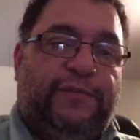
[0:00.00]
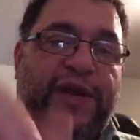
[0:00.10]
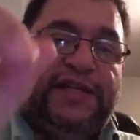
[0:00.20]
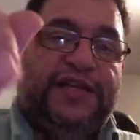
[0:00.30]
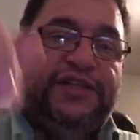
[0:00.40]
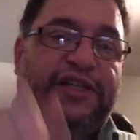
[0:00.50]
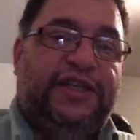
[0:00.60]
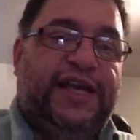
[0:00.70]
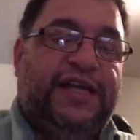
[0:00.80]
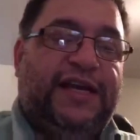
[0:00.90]
Pay attention to
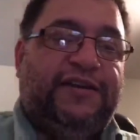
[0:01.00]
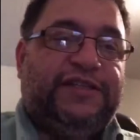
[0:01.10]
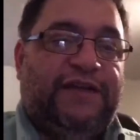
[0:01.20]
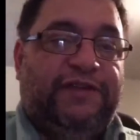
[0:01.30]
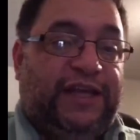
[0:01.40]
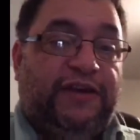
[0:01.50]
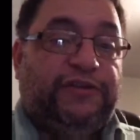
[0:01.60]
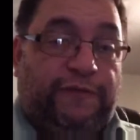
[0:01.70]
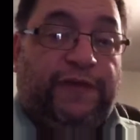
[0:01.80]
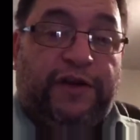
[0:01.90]
the details and everything
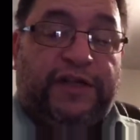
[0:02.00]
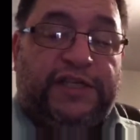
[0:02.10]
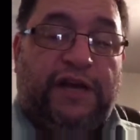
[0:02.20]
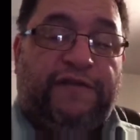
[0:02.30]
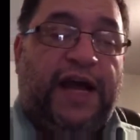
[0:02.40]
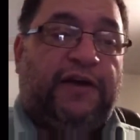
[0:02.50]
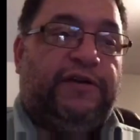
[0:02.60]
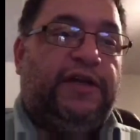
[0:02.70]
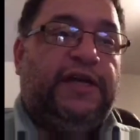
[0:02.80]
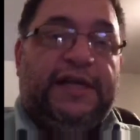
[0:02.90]
else will figure itself
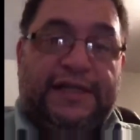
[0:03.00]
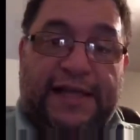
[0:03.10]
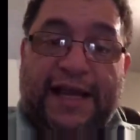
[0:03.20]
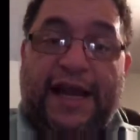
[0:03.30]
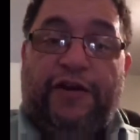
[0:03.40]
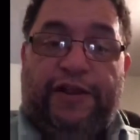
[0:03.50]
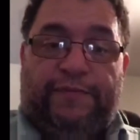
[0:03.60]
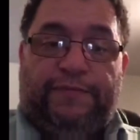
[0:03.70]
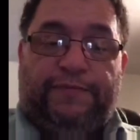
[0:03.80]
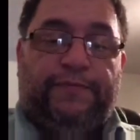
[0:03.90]
out. Take care of
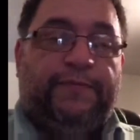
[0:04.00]
them.